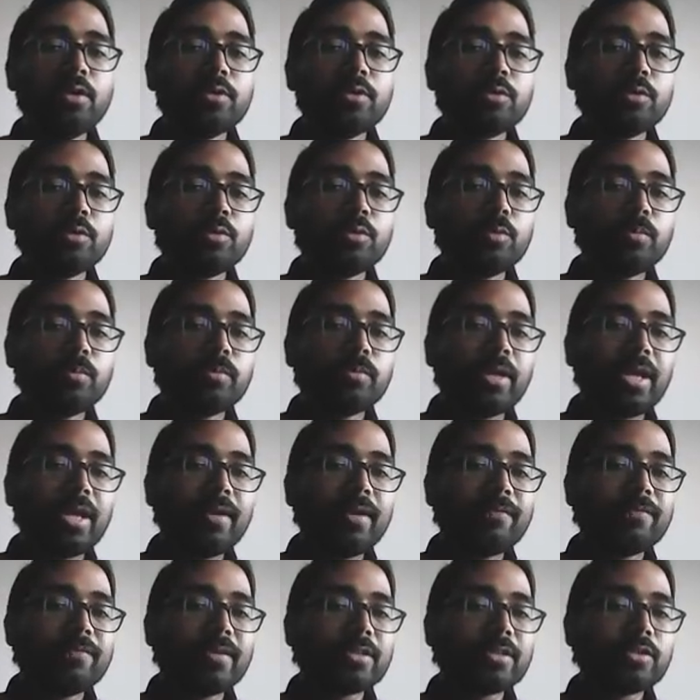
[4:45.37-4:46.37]
So you
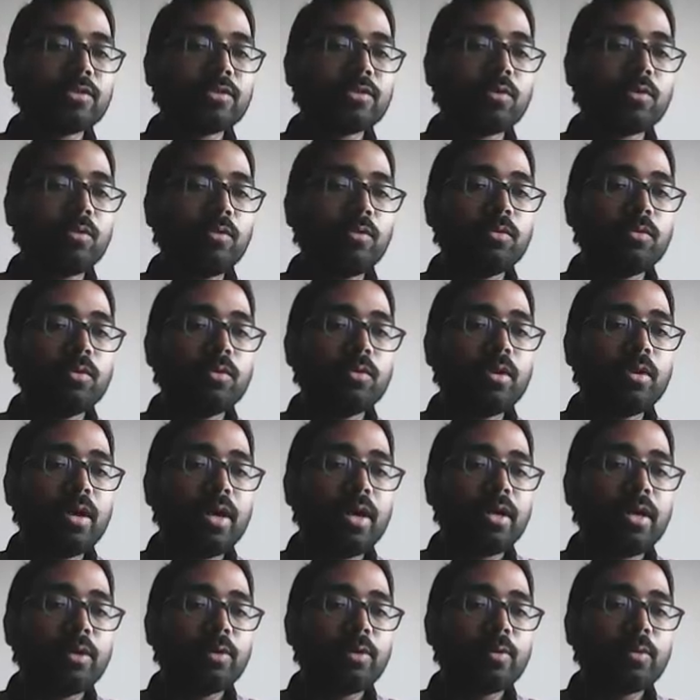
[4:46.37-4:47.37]
take first row
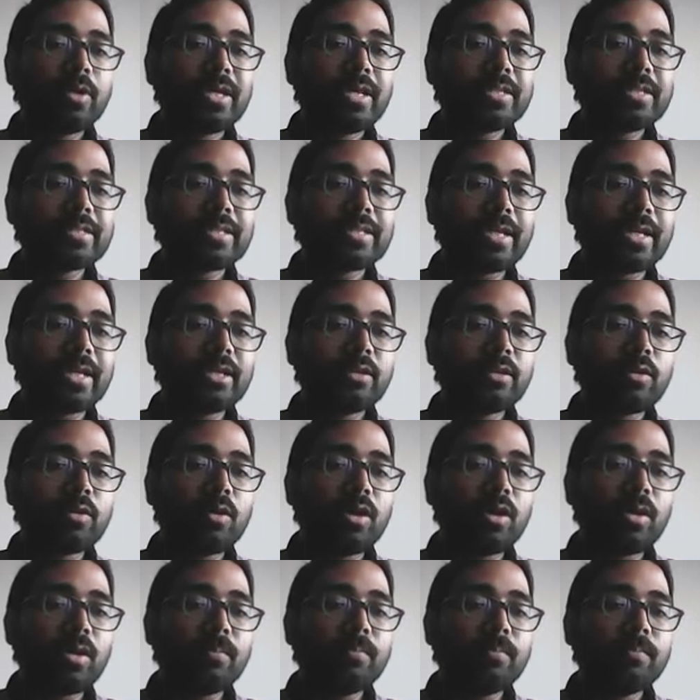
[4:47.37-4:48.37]
and you take second
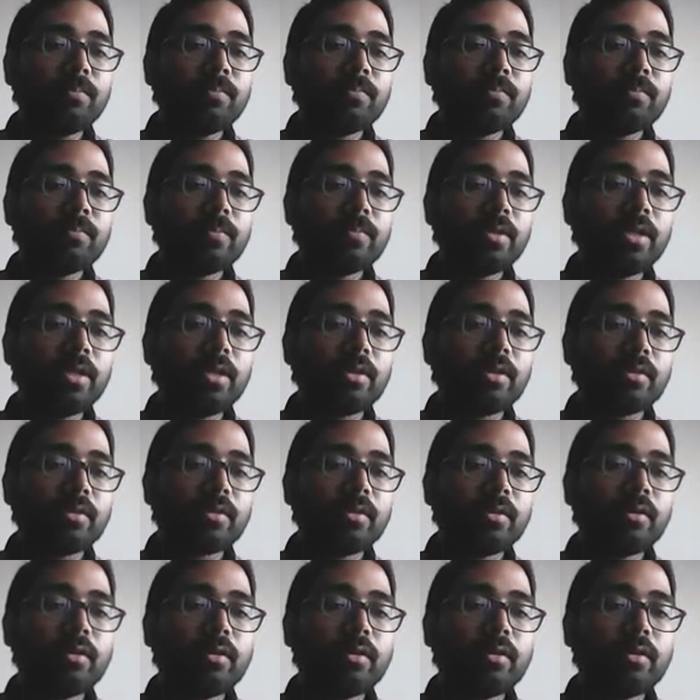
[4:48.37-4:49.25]
column here.